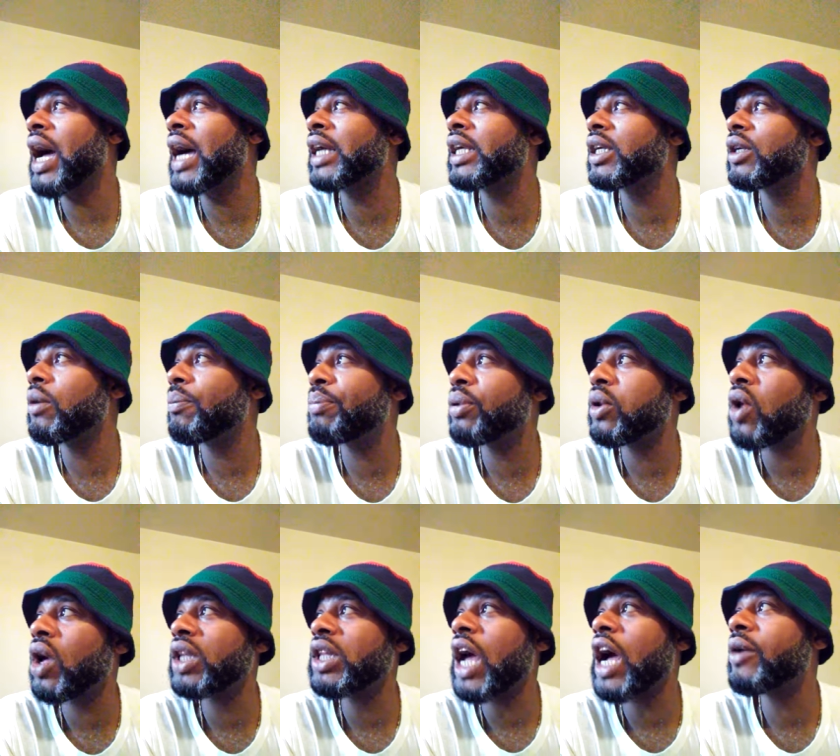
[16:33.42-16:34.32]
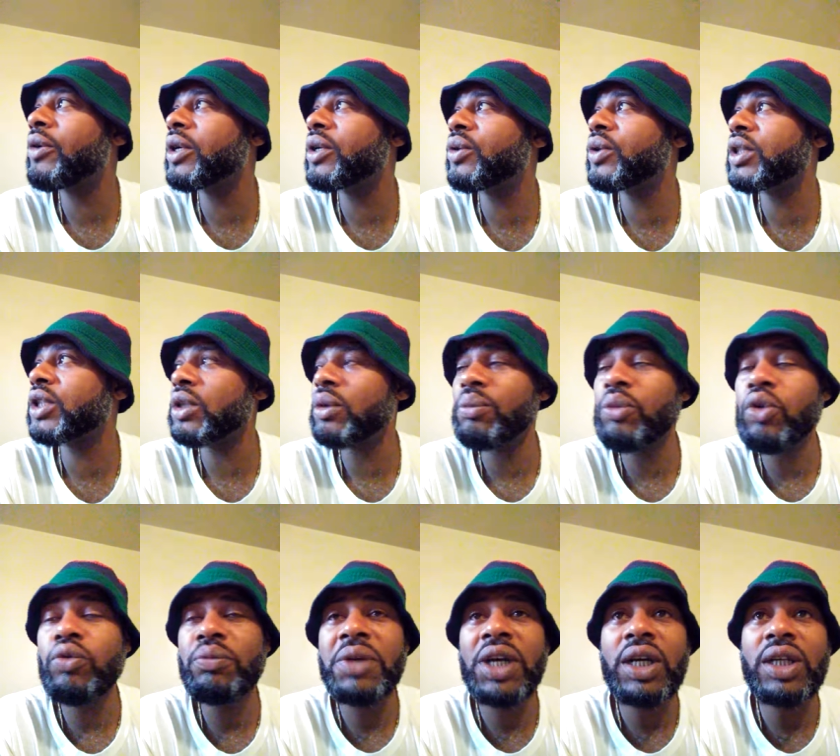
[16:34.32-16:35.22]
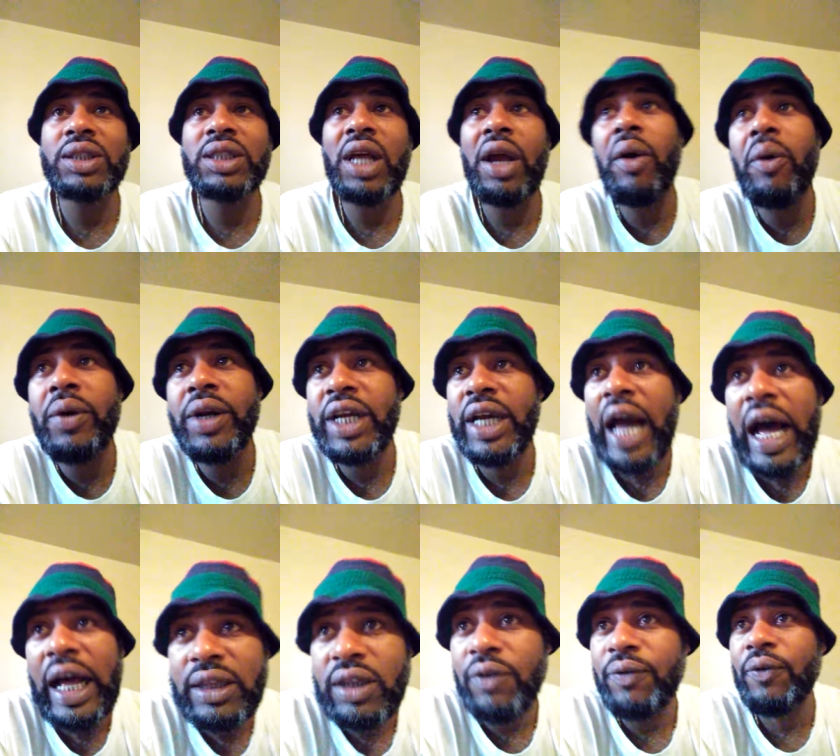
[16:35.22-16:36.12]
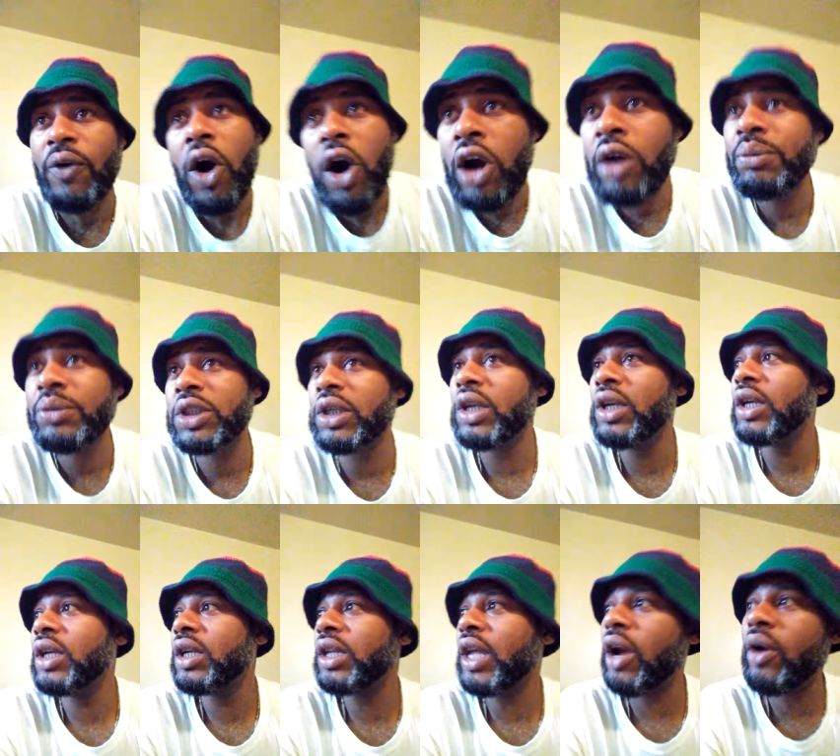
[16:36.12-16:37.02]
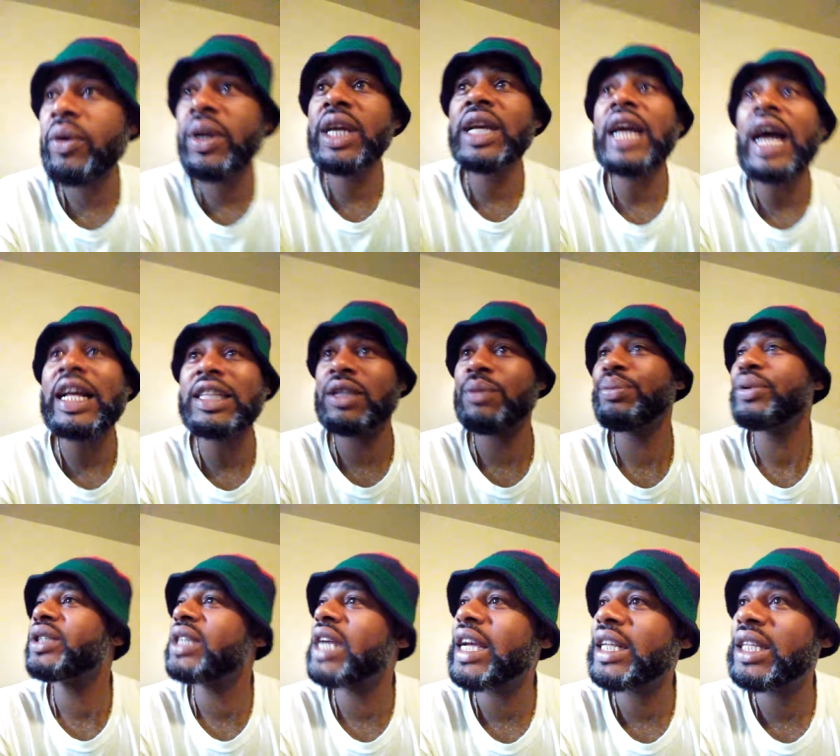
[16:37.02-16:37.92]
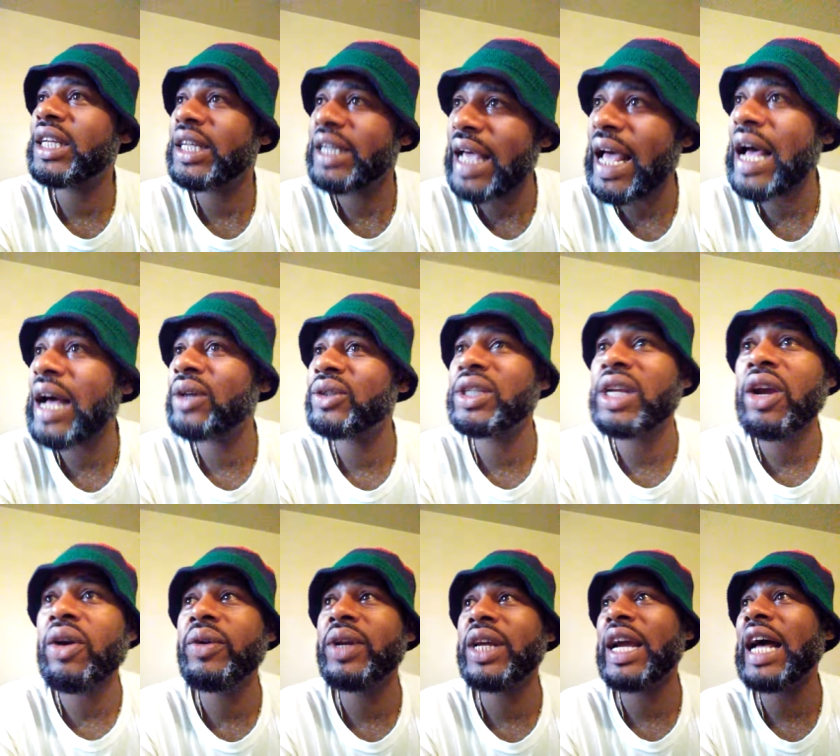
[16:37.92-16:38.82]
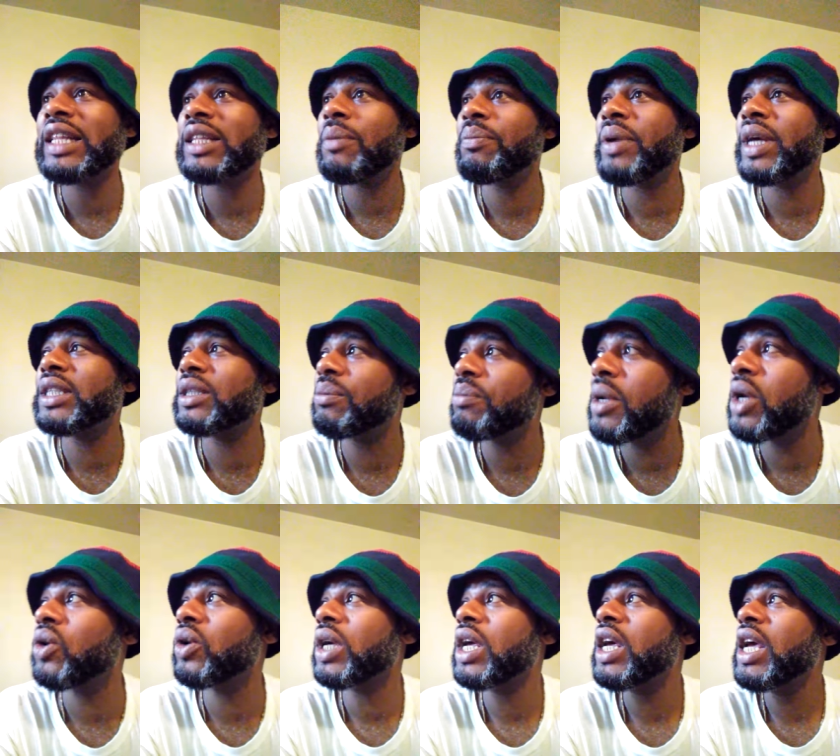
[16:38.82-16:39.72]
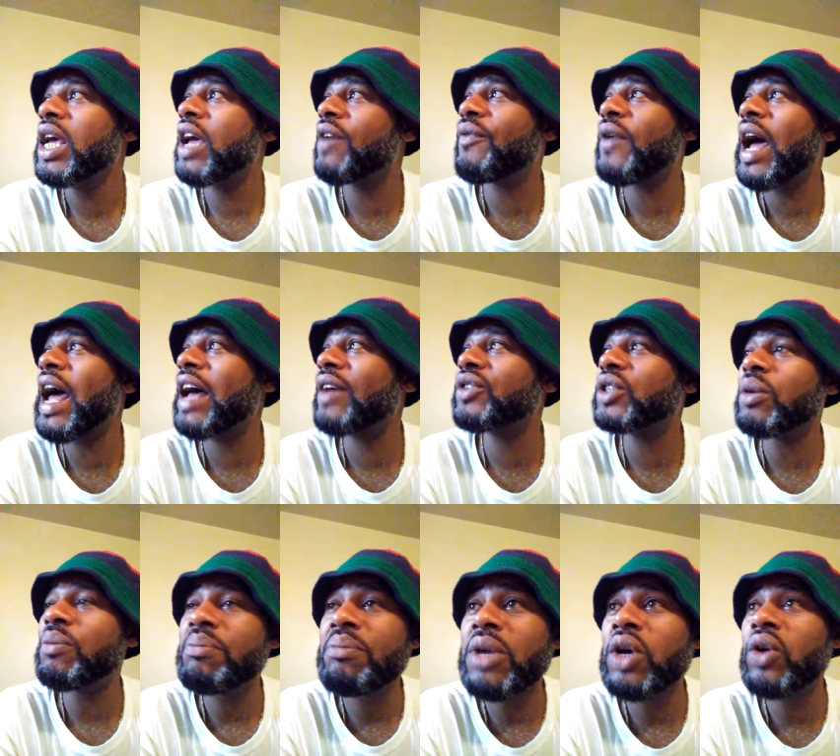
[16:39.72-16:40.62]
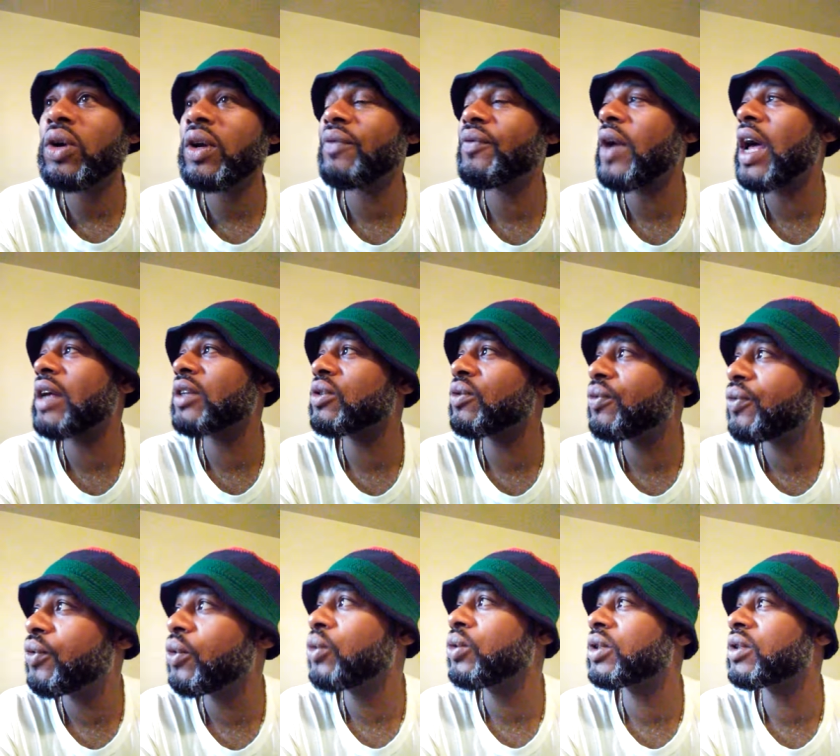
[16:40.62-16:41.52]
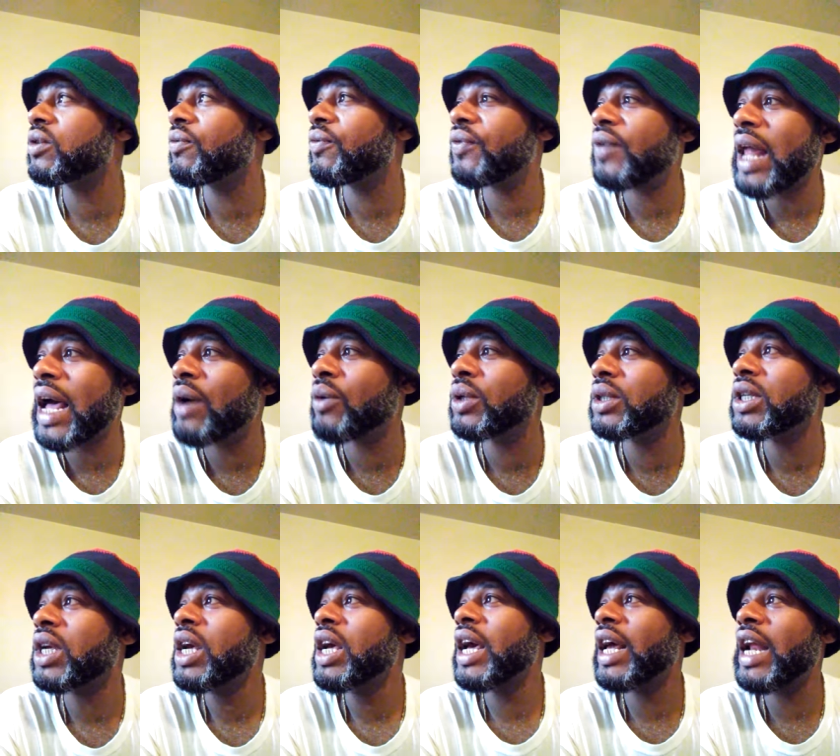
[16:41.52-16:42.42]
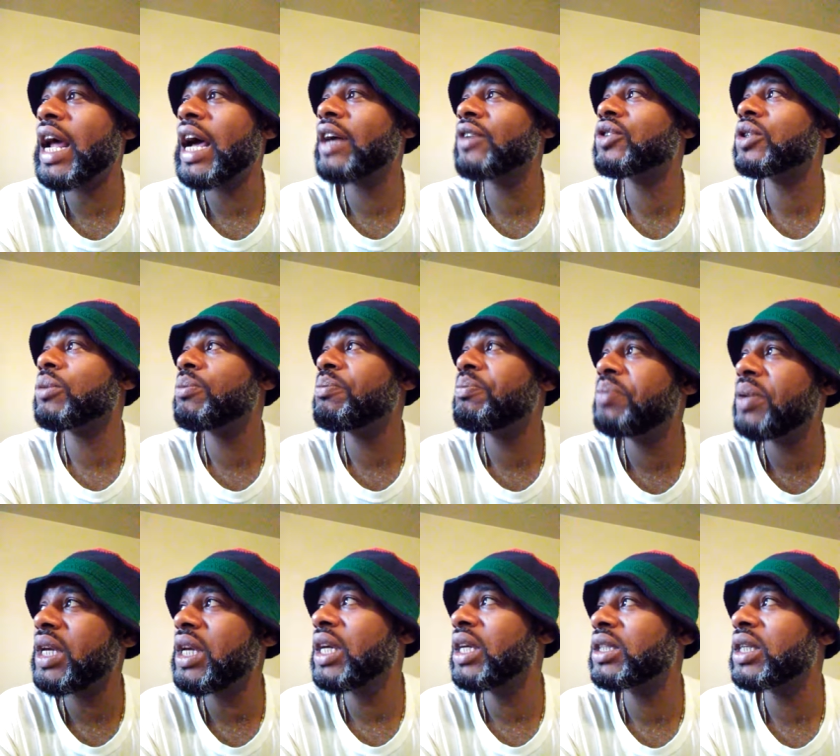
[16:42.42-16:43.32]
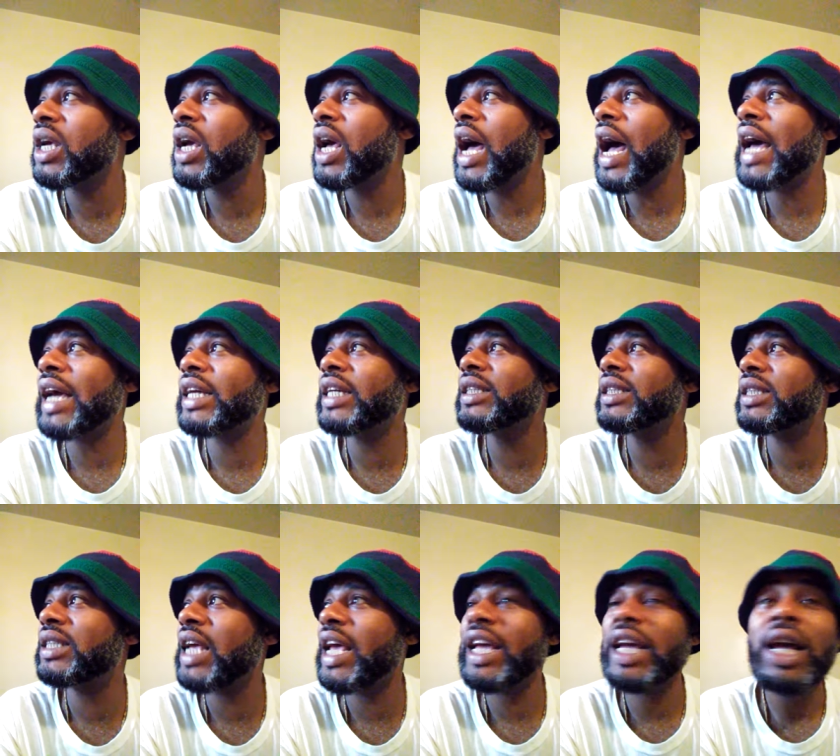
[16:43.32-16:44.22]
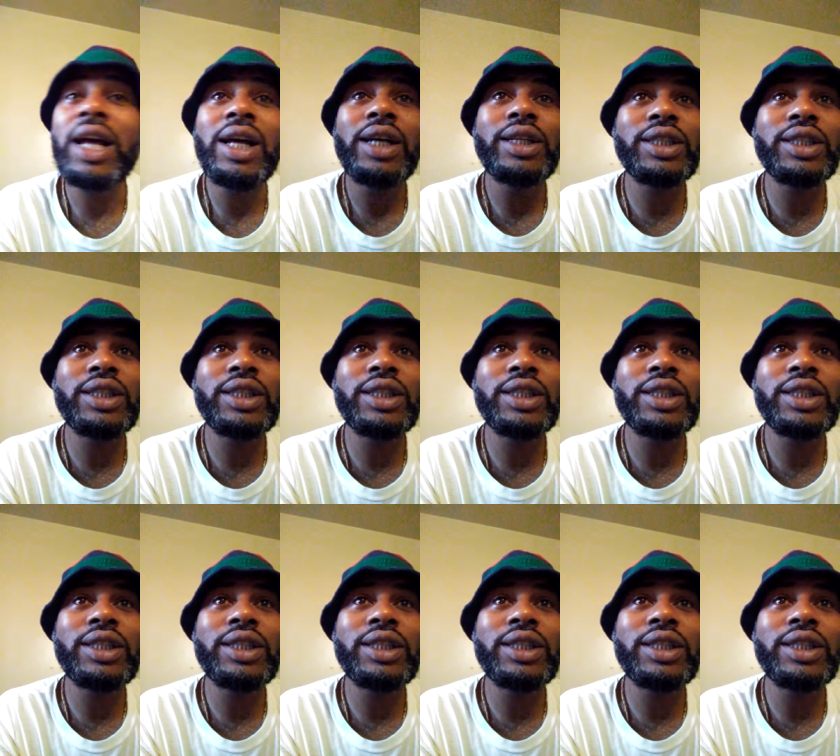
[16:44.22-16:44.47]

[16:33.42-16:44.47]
I can applaud the Hare Krishna movement because they already got the farms. They already got the protected cows. They already got the best milk. If I have some milk, if I have some fruit, some flowers, and I have some bees, I can take